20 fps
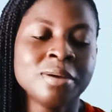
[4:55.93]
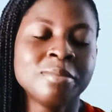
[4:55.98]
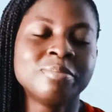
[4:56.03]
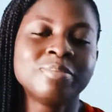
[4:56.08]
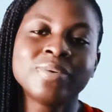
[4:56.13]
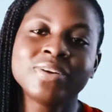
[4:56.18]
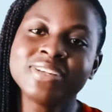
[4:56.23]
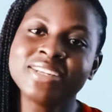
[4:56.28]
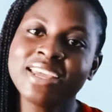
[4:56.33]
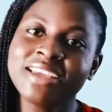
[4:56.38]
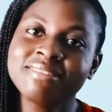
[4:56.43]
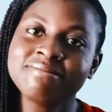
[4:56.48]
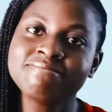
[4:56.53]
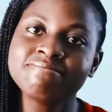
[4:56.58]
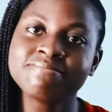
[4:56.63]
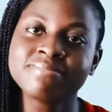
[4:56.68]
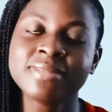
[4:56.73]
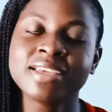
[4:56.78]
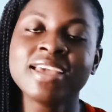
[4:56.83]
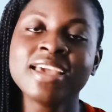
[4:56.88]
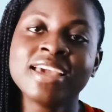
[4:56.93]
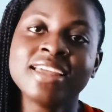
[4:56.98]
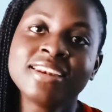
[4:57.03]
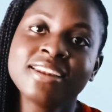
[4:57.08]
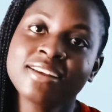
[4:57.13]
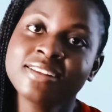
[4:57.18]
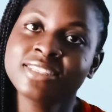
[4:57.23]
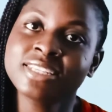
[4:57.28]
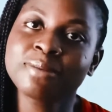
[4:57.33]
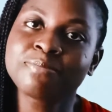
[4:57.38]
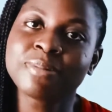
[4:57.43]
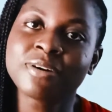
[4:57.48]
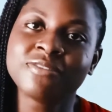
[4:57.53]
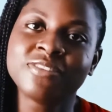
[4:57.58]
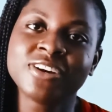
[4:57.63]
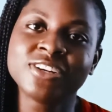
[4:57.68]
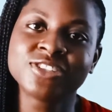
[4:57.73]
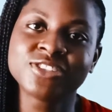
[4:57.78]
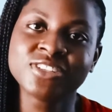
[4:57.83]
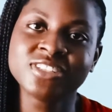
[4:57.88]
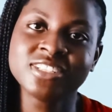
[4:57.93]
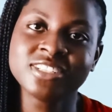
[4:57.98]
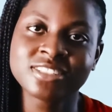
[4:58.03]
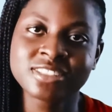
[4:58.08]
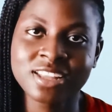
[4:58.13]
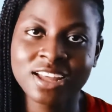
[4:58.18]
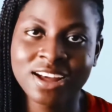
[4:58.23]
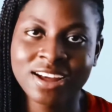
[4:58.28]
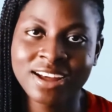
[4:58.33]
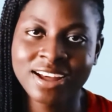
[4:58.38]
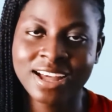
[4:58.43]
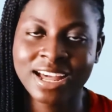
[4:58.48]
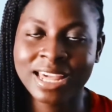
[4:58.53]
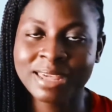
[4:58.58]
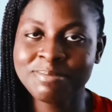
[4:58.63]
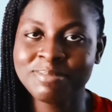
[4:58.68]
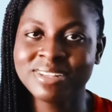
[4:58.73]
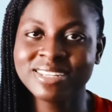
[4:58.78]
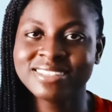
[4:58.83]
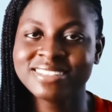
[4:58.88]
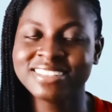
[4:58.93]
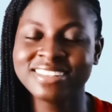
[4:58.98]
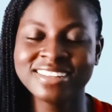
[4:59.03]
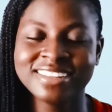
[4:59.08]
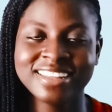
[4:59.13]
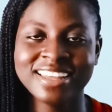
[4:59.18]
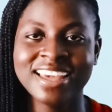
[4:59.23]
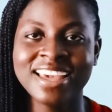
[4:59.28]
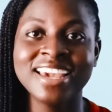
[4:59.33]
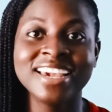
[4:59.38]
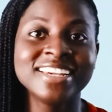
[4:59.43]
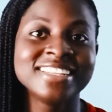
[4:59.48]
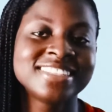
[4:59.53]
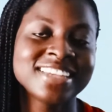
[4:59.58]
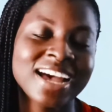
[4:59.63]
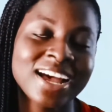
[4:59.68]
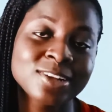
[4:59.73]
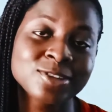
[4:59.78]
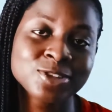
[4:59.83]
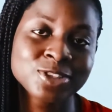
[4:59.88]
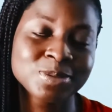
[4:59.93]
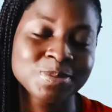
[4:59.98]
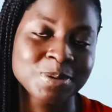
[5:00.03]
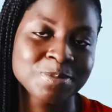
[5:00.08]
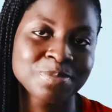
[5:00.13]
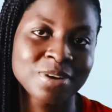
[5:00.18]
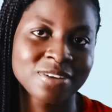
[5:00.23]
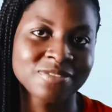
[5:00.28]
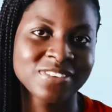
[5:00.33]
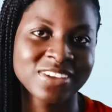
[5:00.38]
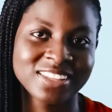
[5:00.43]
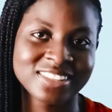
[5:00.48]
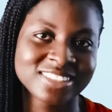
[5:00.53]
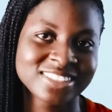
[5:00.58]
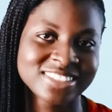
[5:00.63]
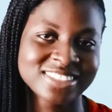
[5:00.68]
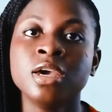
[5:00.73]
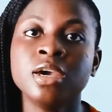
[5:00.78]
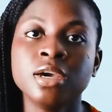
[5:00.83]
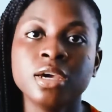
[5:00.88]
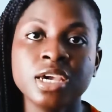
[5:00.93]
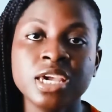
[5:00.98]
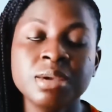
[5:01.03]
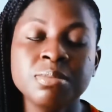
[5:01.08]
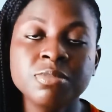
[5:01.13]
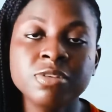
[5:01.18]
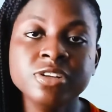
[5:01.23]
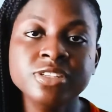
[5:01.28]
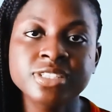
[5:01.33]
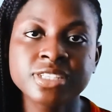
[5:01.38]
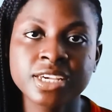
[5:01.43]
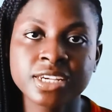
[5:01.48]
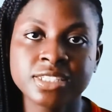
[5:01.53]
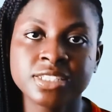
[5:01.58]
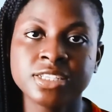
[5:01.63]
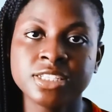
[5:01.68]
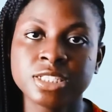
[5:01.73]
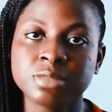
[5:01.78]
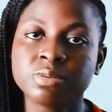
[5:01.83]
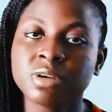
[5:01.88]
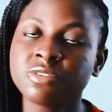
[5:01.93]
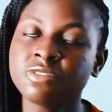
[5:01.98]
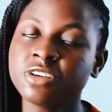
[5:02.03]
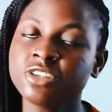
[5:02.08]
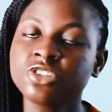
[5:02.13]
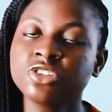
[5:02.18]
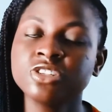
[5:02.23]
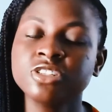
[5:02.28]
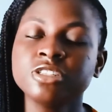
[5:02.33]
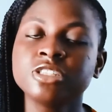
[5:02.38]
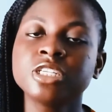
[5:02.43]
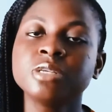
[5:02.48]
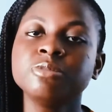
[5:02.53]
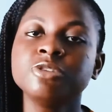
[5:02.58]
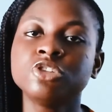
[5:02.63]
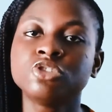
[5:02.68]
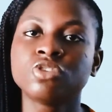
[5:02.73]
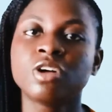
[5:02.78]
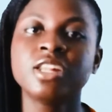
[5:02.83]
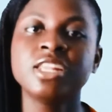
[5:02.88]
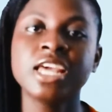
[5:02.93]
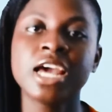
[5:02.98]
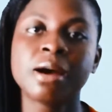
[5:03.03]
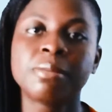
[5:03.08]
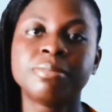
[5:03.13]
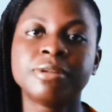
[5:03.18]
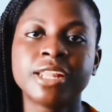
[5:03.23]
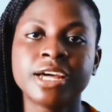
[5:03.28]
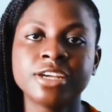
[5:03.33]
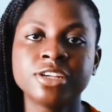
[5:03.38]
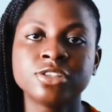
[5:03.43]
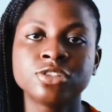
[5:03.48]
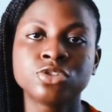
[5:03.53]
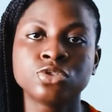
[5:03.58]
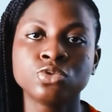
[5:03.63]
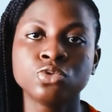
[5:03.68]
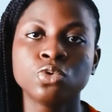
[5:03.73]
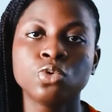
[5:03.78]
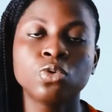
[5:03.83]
But then That's how perfectionists are. I mean, it has to be perfect. In most cases, perfectionism usually applies to